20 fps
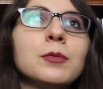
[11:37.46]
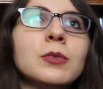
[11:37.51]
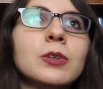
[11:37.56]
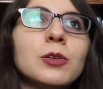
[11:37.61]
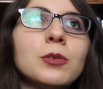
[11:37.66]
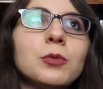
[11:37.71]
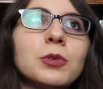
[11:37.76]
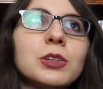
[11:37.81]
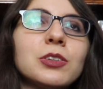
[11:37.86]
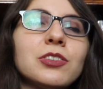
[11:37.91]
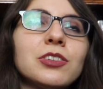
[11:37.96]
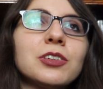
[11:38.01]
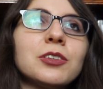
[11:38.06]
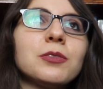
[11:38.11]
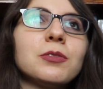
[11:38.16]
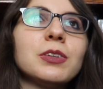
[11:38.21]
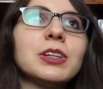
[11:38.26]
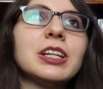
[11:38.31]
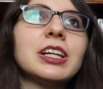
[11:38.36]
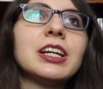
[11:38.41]

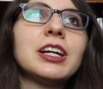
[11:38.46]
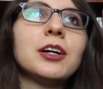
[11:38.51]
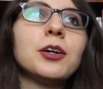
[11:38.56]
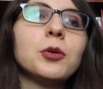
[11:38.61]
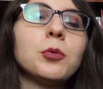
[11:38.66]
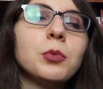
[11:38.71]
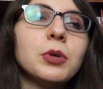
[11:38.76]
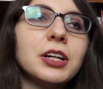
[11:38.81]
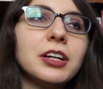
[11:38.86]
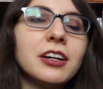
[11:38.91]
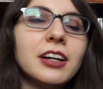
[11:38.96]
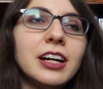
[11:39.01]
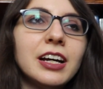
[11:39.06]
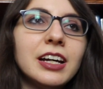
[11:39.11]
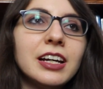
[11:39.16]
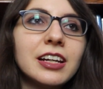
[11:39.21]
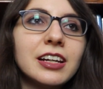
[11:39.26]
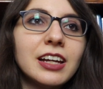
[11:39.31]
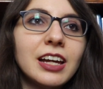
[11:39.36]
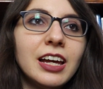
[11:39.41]
original video where
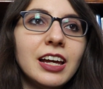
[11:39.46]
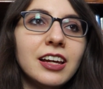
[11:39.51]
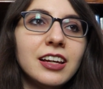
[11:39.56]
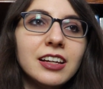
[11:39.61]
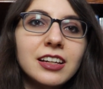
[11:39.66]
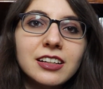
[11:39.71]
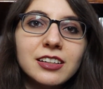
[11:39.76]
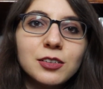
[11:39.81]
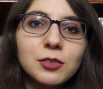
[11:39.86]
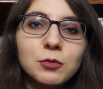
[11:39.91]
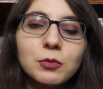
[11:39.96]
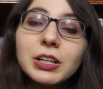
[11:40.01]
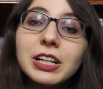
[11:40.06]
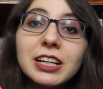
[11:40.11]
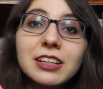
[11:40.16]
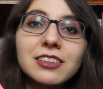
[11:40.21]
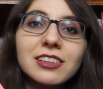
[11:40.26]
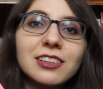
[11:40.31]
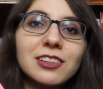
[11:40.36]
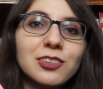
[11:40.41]
I had read
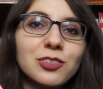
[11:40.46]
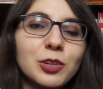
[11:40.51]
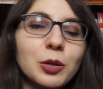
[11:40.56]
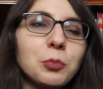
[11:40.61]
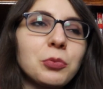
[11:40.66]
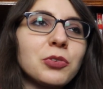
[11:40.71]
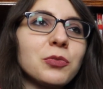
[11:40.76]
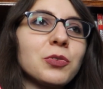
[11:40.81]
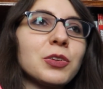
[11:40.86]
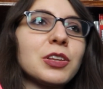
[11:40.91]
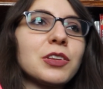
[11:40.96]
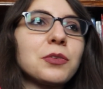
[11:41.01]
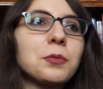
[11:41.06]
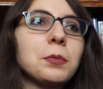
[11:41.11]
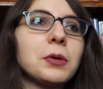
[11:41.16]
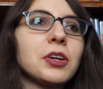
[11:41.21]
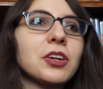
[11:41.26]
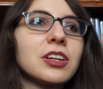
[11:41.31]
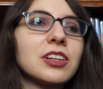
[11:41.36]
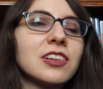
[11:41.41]
out the description for this
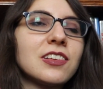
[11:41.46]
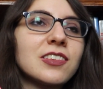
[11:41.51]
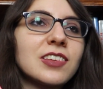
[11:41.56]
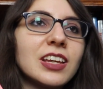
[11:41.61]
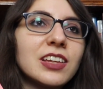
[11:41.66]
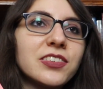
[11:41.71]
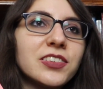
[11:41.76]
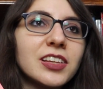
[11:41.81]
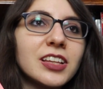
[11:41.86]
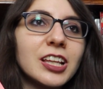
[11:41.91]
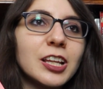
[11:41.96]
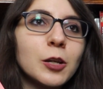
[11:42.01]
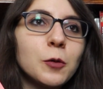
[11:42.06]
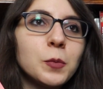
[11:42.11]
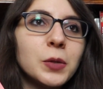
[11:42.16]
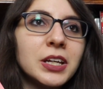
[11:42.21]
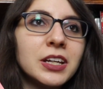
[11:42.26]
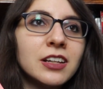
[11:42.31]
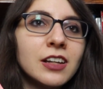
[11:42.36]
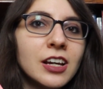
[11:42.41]
book and discussed it a little
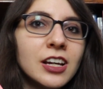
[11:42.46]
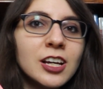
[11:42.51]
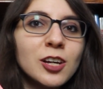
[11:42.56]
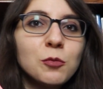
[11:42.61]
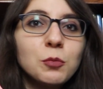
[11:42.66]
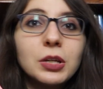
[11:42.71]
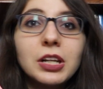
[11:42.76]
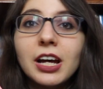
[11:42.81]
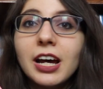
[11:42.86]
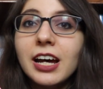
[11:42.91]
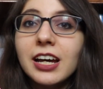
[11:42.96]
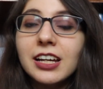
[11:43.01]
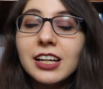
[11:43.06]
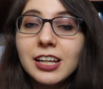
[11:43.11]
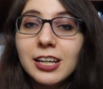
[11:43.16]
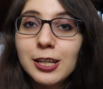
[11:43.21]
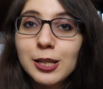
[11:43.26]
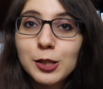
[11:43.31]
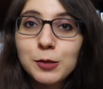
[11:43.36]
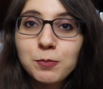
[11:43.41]
bit, but I
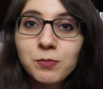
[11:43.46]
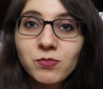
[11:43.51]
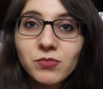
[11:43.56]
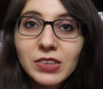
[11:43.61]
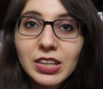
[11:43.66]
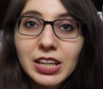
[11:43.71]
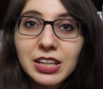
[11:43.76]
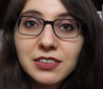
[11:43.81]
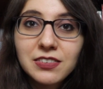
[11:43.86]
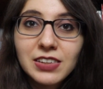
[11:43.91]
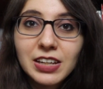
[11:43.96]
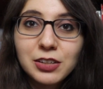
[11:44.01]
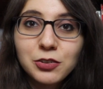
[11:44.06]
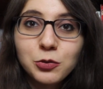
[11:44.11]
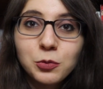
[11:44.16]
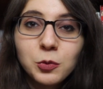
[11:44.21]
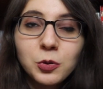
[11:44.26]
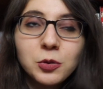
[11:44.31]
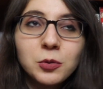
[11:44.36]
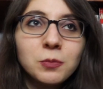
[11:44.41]
am
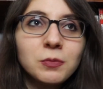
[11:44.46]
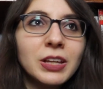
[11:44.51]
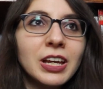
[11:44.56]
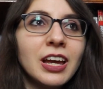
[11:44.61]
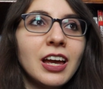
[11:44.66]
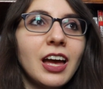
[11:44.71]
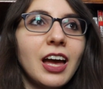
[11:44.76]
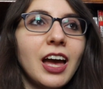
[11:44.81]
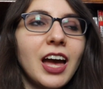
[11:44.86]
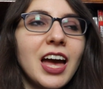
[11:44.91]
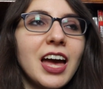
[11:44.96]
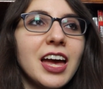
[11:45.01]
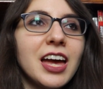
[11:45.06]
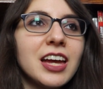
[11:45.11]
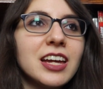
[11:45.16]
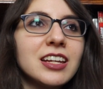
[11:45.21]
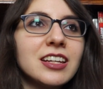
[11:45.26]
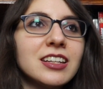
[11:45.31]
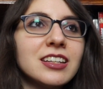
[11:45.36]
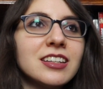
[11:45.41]
asexual,
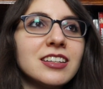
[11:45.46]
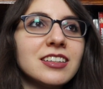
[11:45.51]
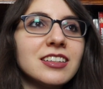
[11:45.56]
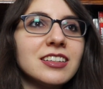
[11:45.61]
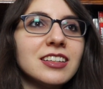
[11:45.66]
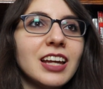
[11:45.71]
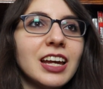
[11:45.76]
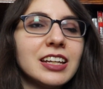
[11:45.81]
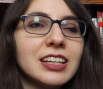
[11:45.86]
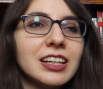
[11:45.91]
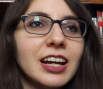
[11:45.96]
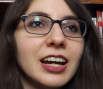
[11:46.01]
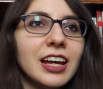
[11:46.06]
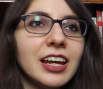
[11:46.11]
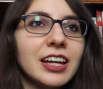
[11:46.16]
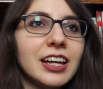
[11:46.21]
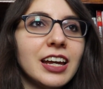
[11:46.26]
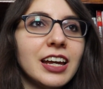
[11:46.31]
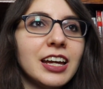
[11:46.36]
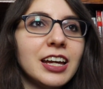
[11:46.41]
and yet
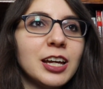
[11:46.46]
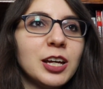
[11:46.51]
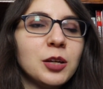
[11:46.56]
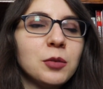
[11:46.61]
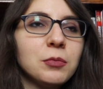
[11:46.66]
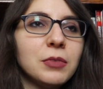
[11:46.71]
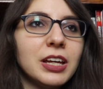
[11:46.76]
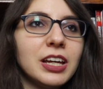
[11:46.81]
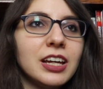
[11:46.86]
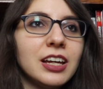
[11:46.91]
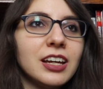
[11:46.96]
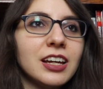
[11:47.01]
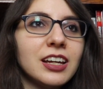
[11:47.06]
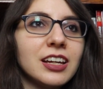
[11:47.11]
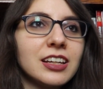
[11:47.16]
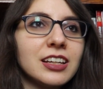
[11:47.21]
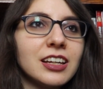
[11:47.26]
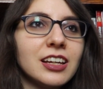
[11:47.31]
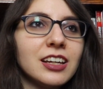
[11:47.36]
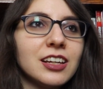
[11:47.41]
I am
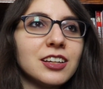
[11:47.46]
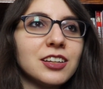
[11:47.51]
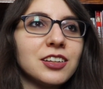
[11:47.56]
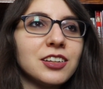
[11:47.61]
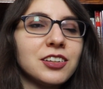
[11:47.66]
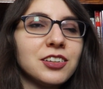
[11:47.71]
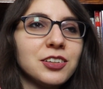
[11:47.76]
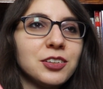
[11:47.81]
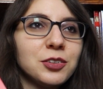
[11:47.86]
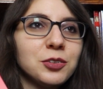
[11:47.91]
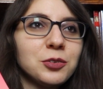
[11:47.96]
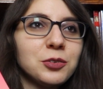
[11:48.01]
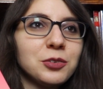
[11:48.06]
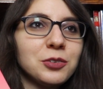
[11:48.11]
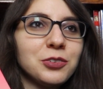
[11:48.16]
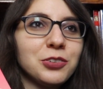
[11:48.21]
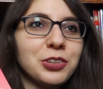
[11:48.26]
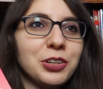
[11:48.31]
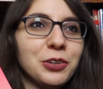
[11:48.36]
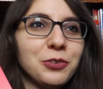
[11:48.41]
a
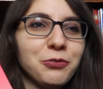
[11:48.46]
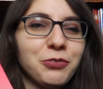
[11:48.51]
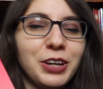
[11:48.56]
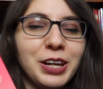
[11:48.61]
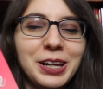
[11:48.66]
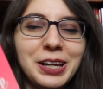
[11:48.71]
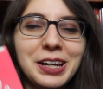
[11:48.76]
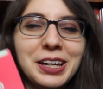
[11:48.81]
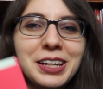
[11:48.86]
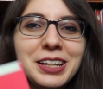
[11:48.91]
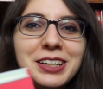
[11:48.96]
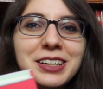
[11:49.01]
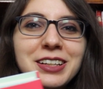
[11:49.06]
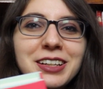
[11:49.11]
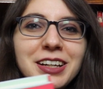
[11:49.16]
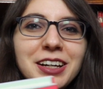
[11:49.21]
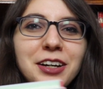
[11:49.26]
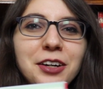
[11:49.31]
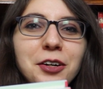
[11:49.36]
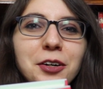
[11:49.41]
huge
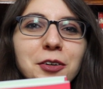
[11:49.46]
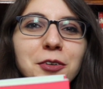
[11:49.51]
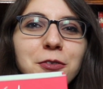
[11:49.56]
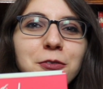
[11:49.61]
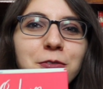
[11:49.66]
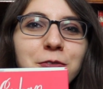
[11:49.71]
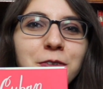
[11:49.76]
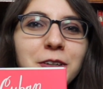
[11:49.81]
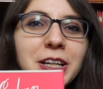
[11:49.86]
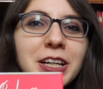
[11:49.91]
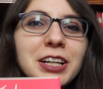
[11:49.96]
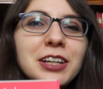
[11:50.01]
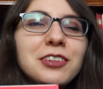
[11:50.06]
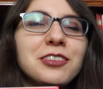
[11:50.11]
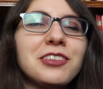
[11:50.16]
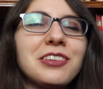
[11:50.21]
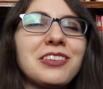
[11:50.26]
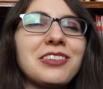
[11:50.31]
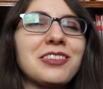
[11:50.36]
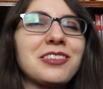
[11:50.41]
fan of
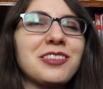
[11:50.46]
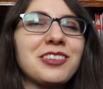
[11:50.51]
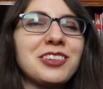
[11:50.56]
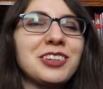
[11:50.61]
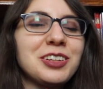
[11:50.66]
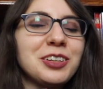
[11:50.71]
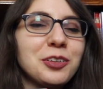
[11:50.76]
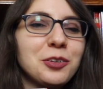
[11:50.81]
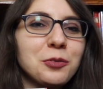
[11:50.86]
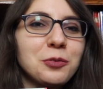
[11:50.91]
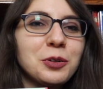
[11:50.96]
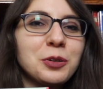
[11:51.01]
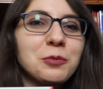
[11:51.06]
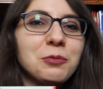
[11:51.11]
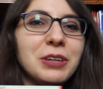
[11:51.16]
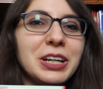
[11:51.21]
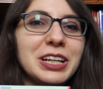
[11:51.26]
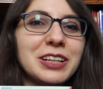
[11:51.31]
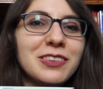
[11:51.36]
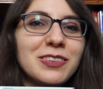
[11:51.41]
just chill
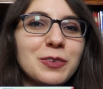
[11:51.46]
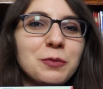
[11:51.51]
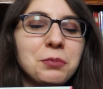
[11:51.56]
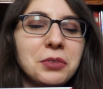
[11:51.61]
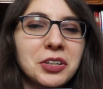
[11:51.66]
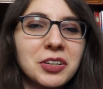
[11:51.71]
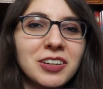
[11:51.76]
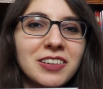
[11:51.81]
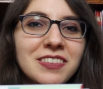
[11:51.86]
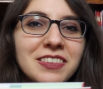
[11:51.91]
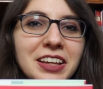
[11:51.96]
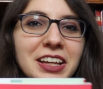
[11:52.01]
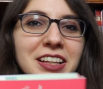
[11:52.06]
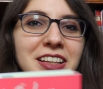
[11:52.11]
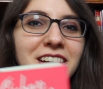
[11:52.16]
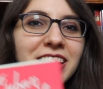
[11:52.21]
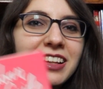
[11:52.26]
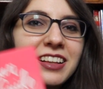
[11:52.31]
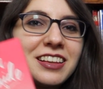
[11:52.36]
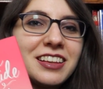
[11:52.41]
romance books,
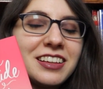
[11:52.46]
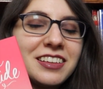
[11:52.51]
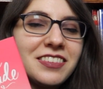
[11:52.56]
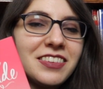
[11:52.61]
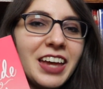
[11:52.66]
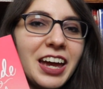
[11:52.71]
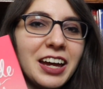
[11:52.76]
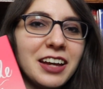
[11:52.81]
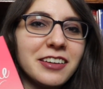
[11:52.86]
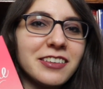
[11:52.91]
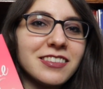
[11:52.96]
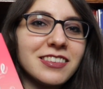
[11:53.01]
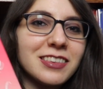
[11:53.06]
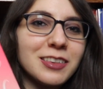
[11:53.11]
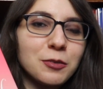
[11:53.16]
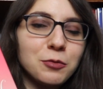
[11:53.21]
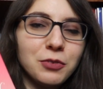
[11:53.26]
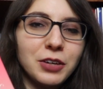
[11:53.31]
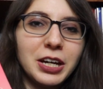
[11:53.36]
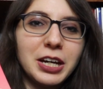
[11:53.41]
and this has
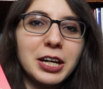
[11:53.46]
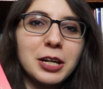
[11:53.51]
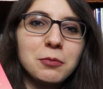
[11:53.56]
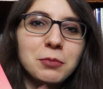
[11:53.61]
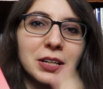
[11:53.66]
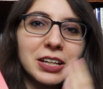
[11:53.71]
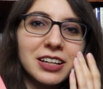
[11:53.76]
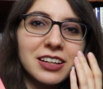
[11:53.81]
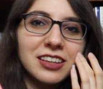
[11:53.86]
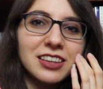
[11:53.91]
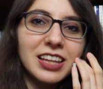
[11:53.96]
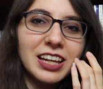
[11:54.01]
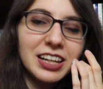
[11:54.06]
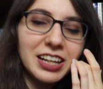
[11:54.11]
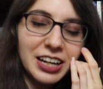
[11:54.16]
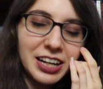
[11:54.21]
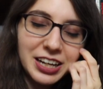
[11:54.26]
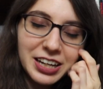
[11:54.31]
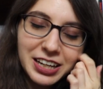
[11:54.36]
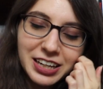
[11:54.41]
the vibe
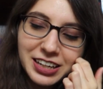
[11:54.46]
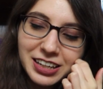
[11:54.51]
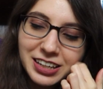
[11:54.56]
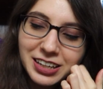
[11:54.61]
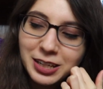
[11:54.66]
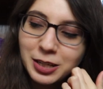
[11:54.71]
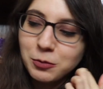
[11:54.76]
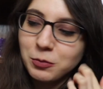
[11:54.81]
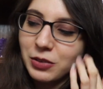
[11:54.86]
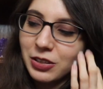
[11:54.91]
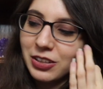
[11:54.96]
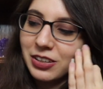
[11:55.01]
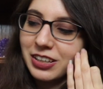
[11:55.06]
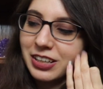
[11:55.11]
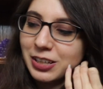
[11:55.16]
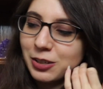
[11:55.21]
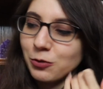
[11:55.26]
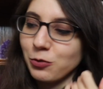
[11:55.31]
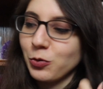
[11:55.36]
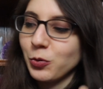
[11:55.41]
that I am
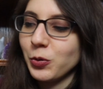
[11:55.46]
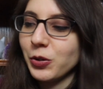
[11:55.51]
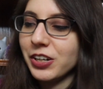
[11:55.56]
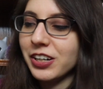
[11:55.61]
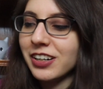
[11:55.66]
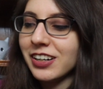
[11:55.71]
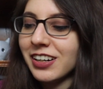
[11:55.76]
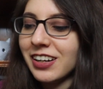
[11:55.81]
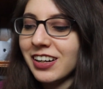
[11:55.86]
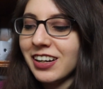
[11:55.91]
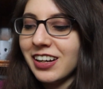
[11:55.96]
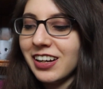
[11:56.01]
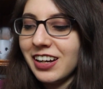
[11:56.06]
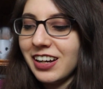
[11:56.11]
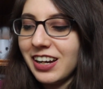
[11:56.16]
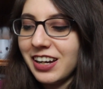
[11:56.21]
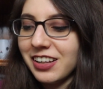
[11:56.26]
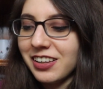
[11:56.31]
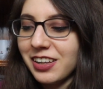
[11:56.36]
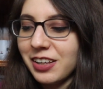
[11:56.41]
looking for.
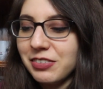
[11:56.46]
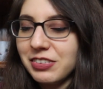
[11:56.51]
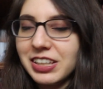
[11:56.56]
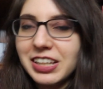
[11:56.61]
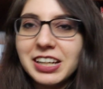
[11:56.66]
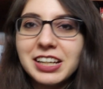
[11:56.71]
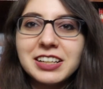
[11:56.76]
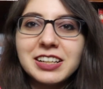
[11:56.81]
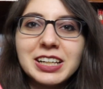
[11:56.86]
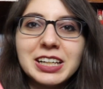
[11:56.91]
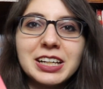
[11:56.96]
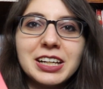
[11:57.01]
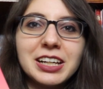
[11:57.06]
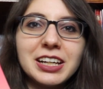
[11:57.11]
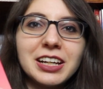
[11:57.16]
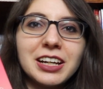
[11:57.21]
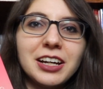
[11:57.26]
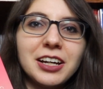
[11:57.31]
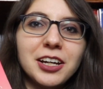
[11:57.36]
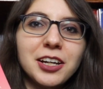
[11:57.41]
I love the
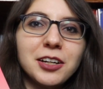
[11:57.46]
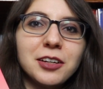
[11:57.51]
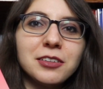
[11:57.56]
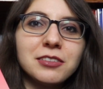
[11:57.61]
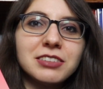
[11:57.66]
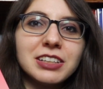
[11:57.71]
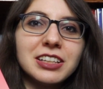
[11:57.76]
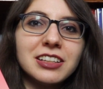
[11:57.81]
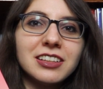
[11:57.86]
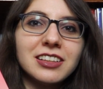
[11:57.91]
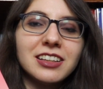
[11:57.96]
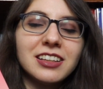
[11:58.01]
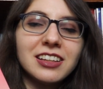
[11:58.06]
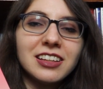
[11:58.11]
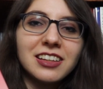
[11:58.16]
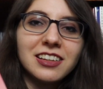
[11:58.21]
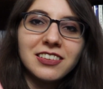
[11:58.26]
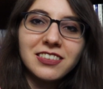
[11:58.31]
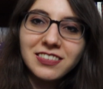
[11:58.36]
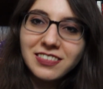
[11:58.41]
idea of
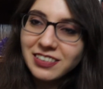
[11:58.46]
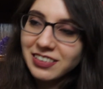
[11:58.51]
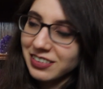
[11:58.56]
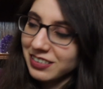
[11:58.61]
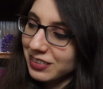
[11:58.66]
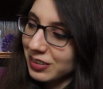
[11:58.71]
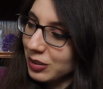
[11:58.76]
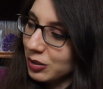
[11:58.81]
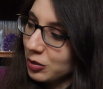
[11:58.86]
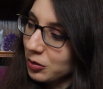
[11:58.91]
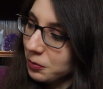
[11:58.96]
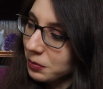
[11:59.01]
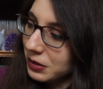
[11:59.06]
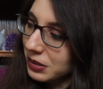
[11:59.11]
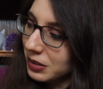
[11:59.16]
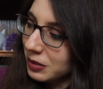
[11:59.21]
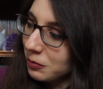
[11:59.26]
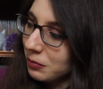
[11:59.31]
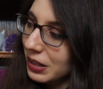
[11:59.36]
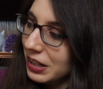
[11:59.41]
this
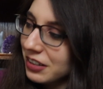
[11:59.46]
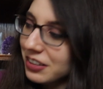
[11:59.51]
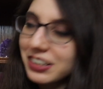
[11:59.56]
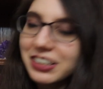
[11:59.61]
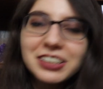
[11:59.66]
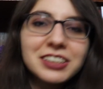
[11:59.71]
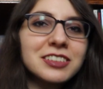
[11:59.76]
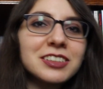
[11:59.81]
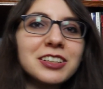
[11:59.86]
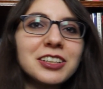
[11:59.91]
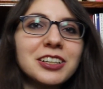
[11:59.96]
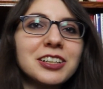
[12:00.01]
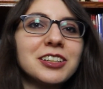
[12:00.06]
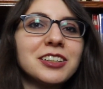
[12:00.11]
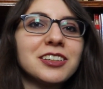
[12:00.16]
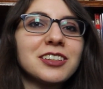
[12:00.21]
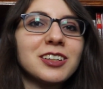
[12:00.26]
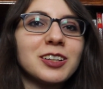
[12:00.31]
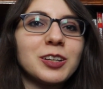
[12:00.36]
Cuban American girl